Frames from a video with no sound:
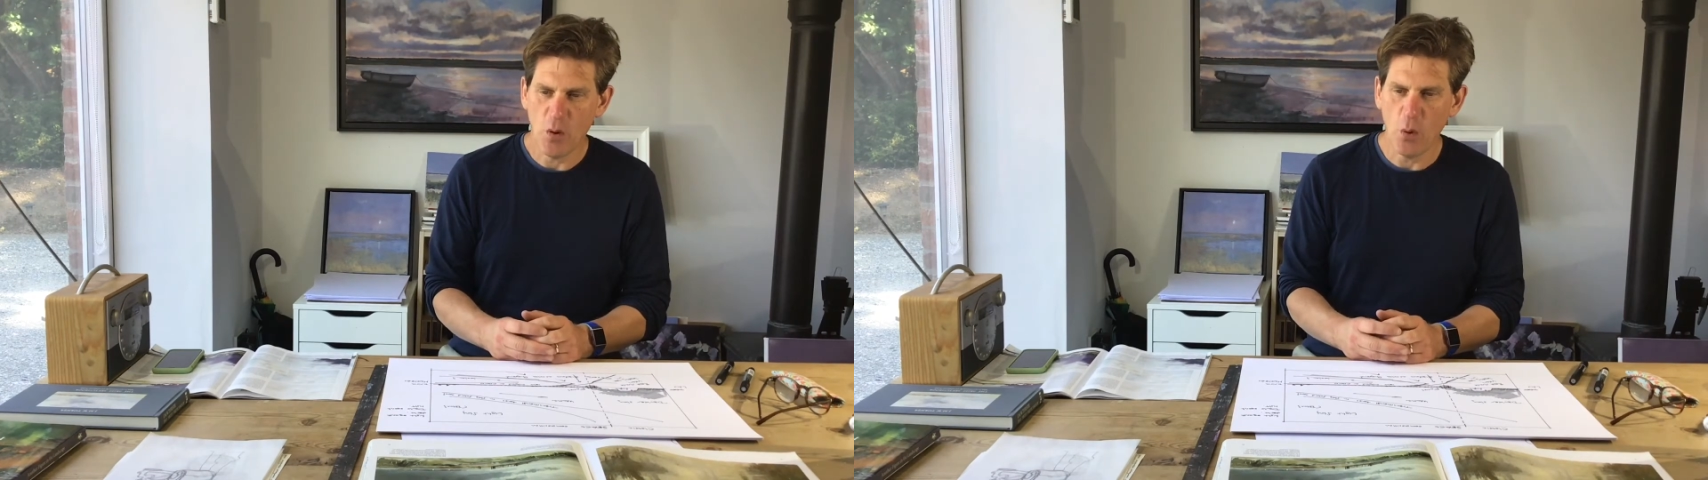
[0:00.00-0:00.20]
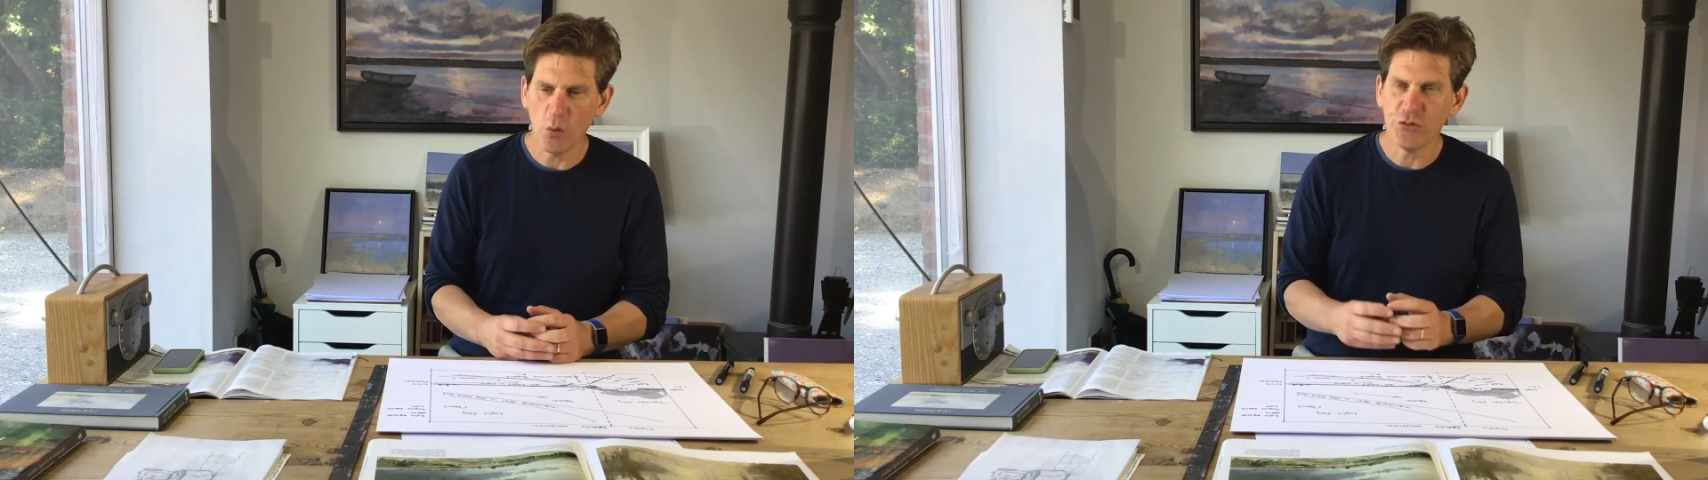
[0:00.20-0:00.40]

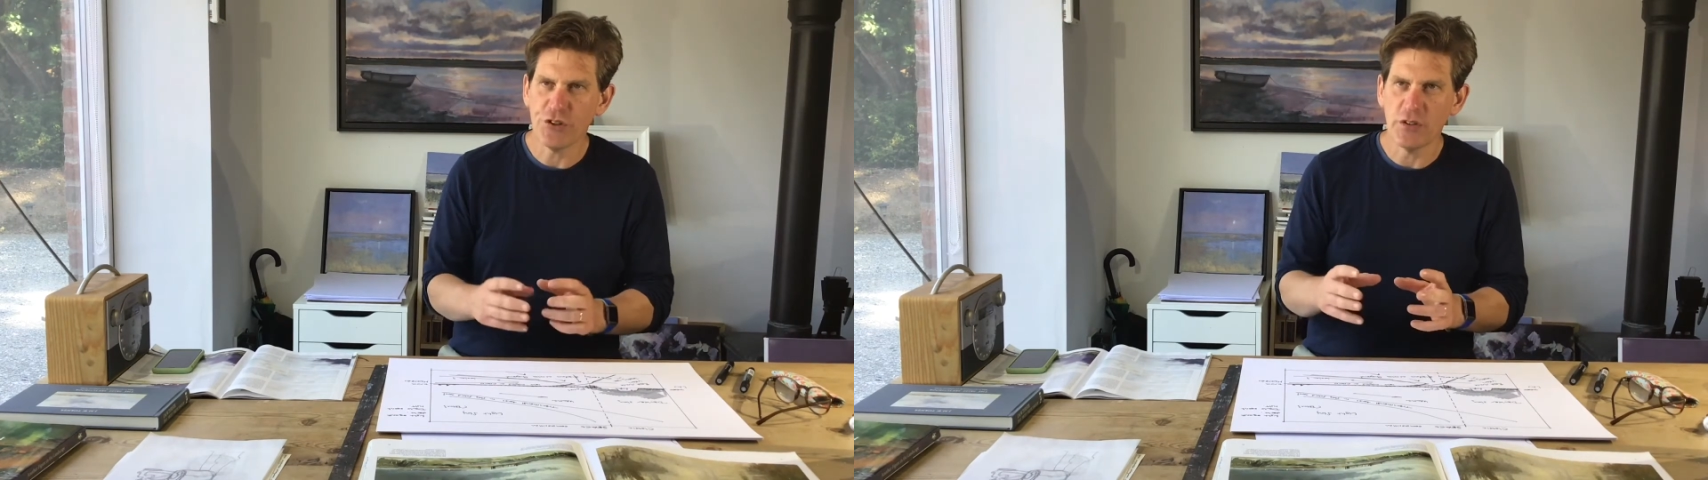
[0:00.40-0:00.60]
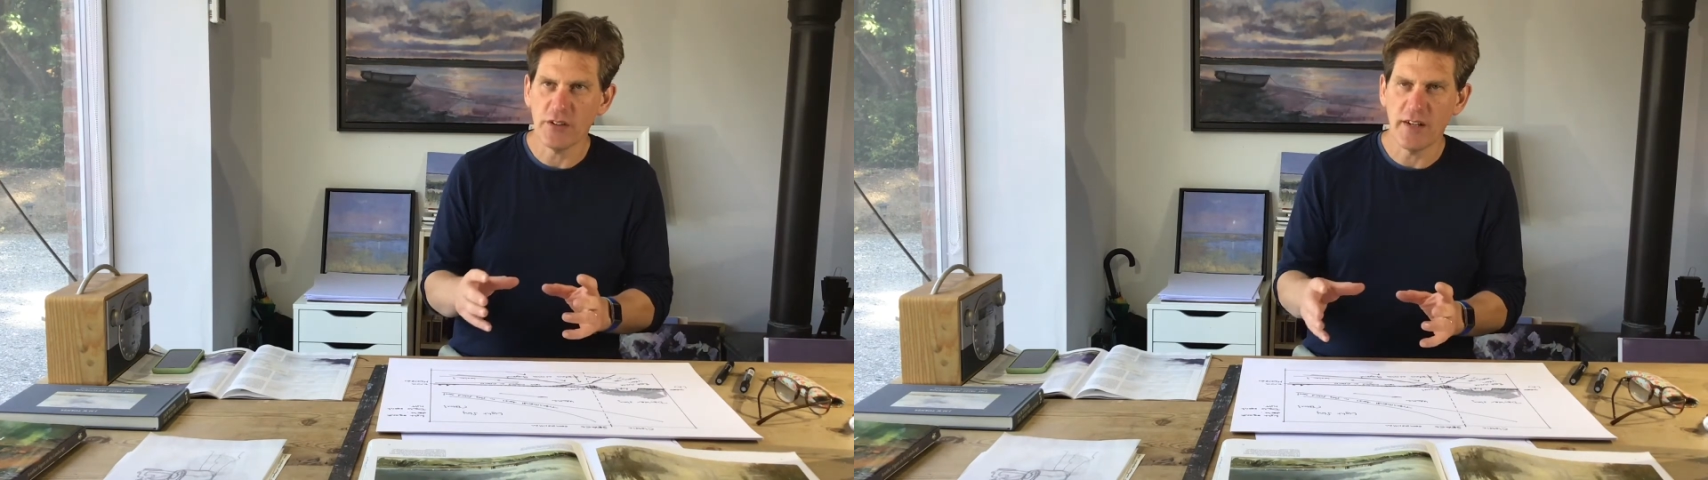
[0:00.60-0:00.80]

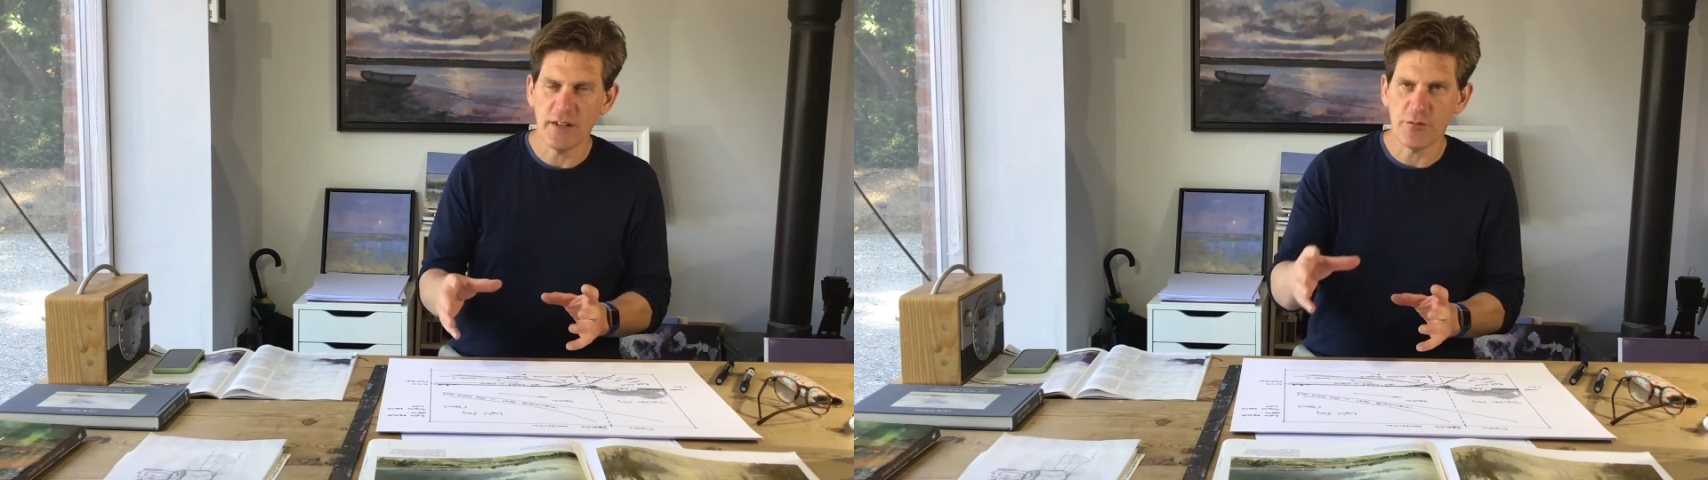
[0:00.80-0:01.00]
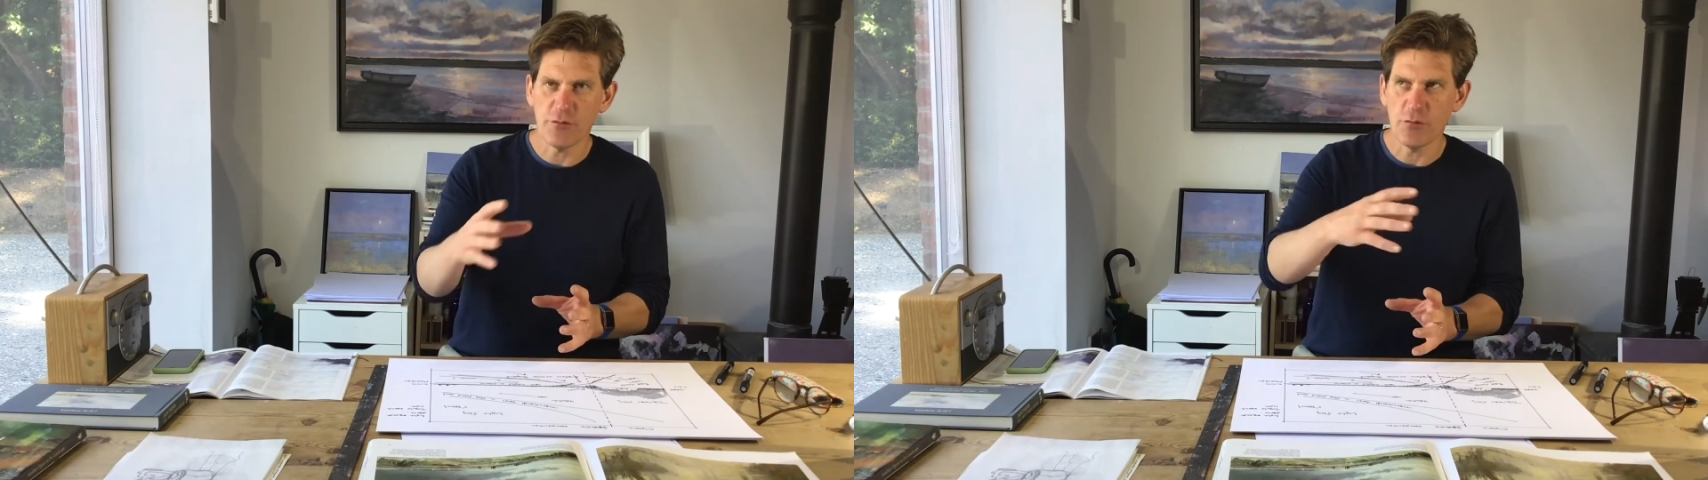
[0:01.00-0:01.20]
also kind
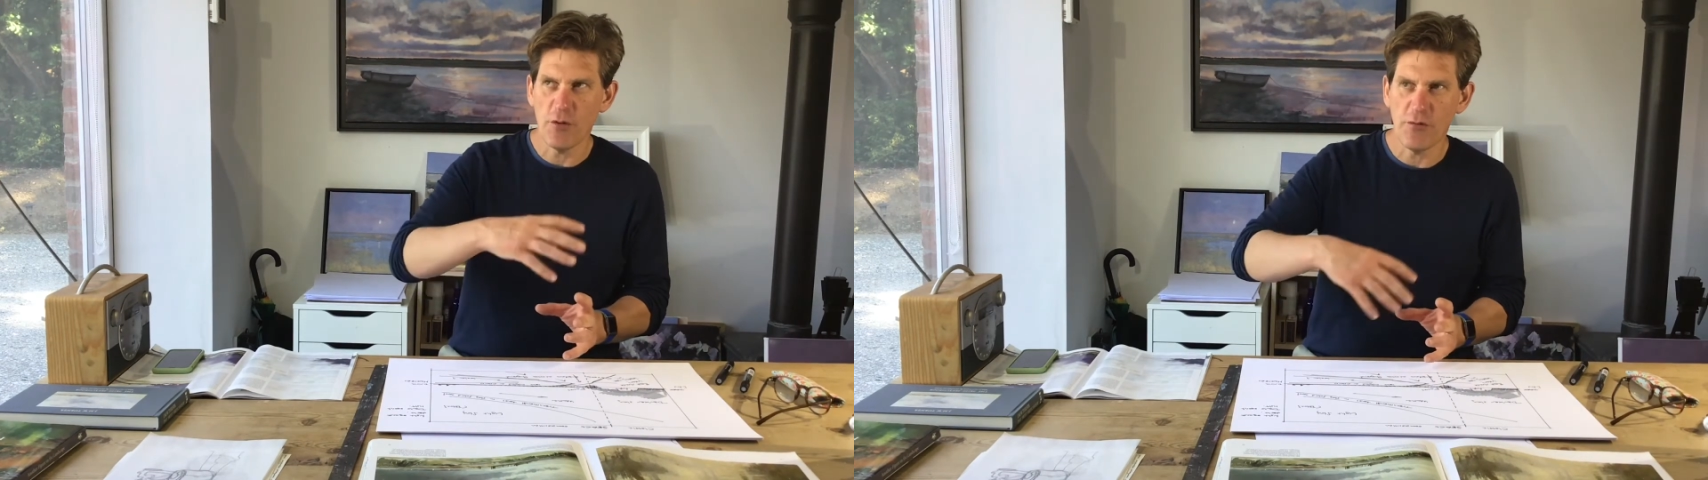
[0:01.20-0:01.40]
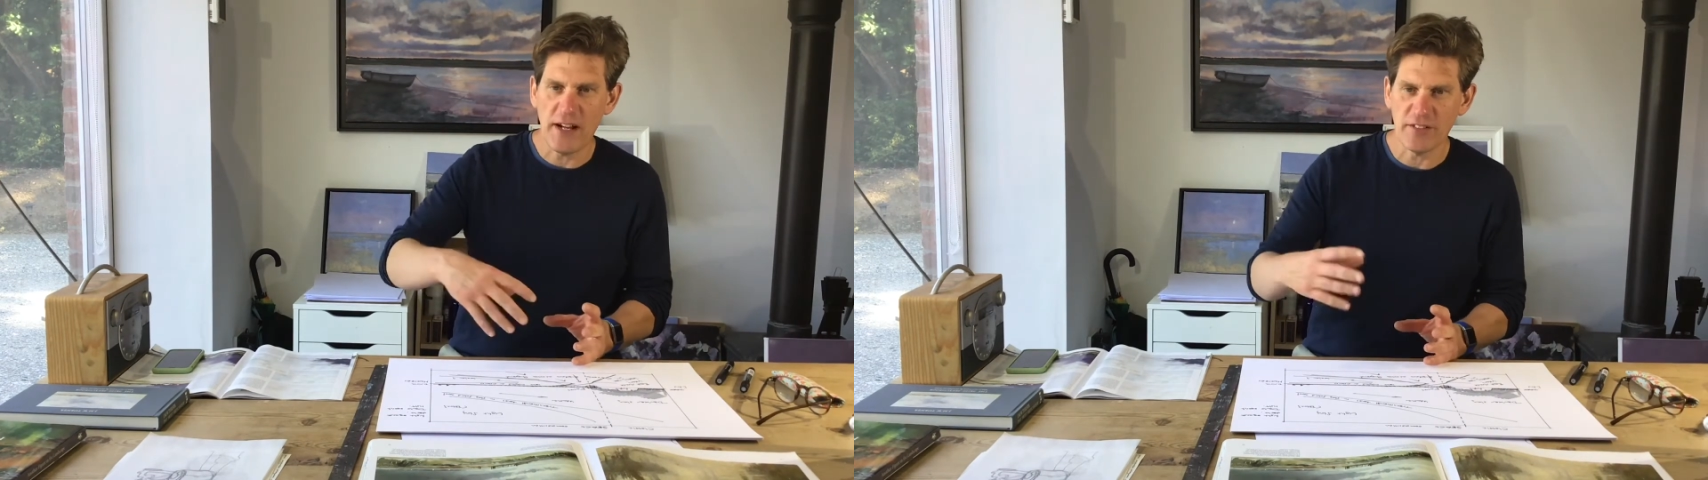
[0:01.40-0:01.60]
of
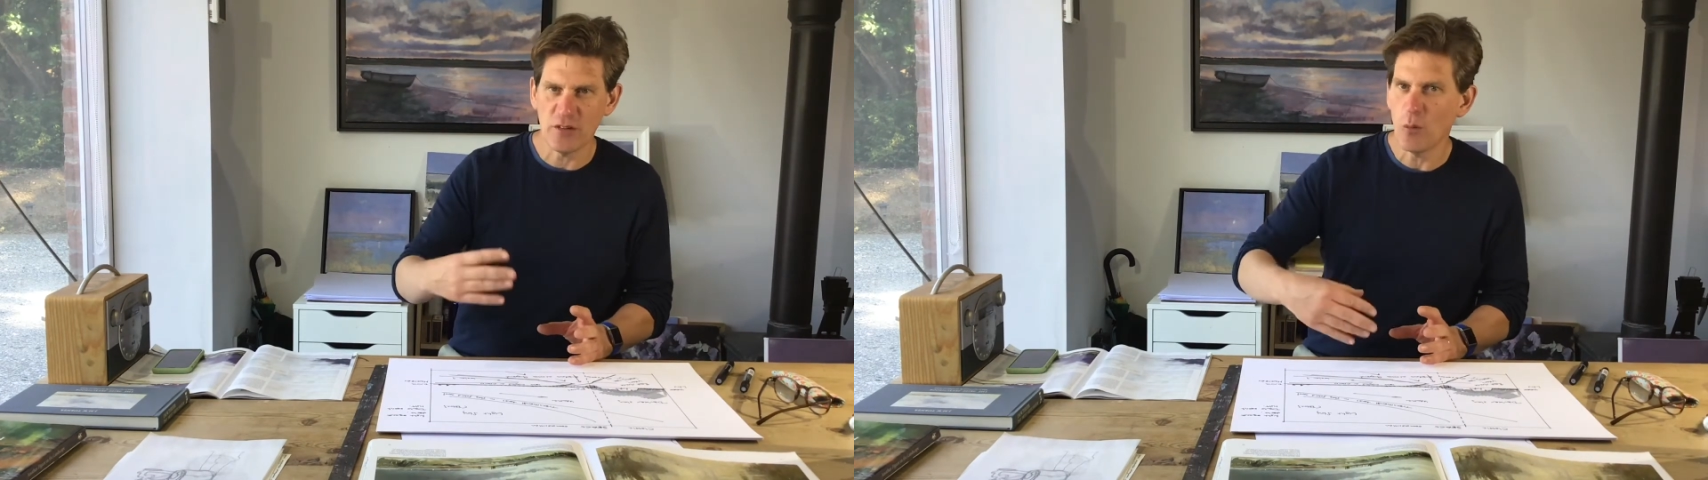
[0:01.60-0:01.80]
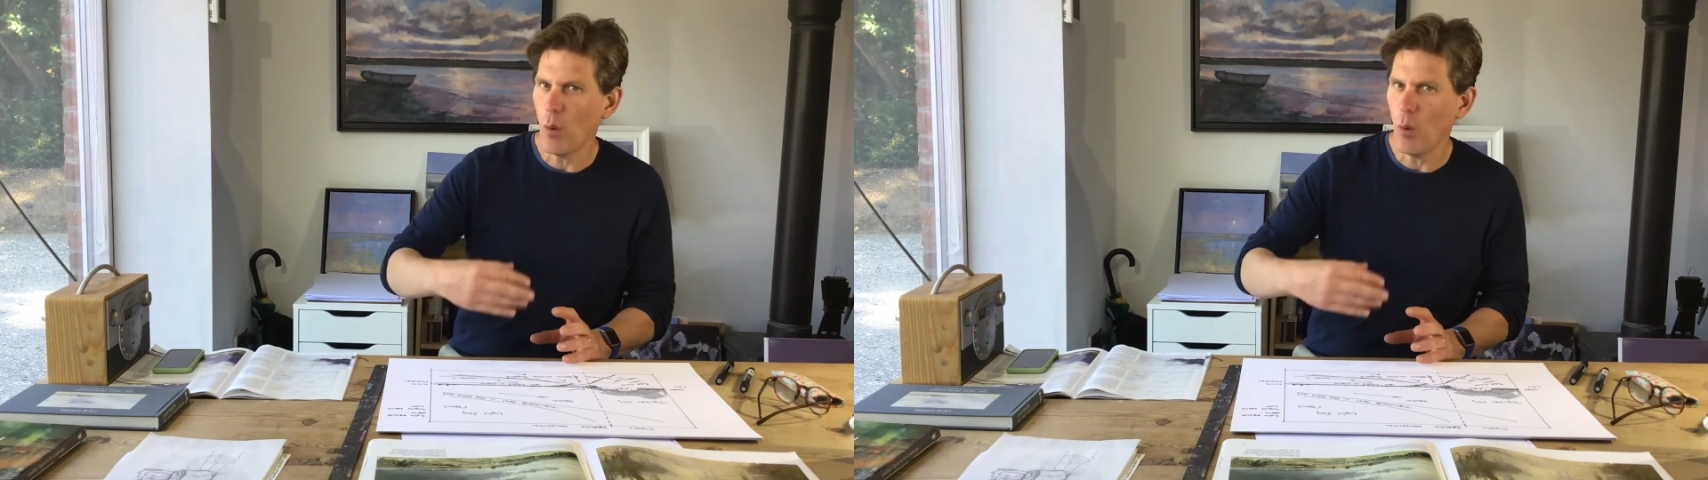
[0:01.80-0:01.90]
reflecting